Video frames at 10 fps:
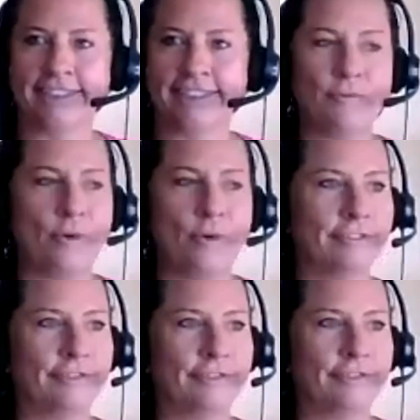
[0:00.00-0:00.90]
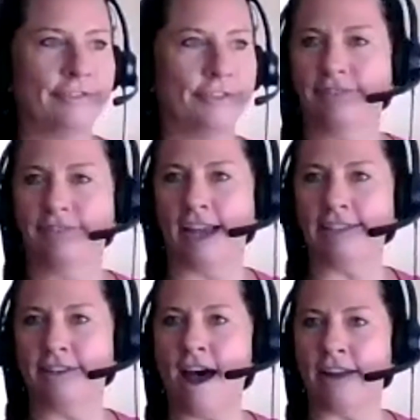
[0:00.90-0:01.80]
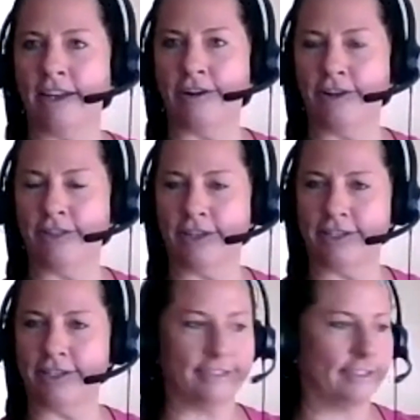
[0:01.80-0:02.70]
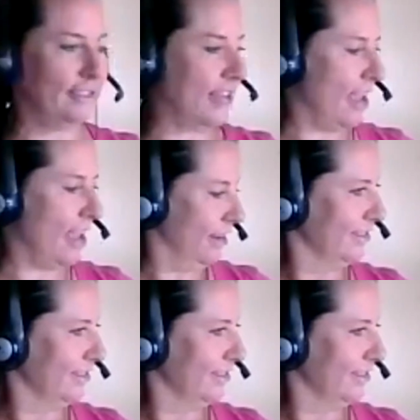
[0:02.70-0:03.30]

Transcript: I'm wonderful. Nice and hot here in the Texas state.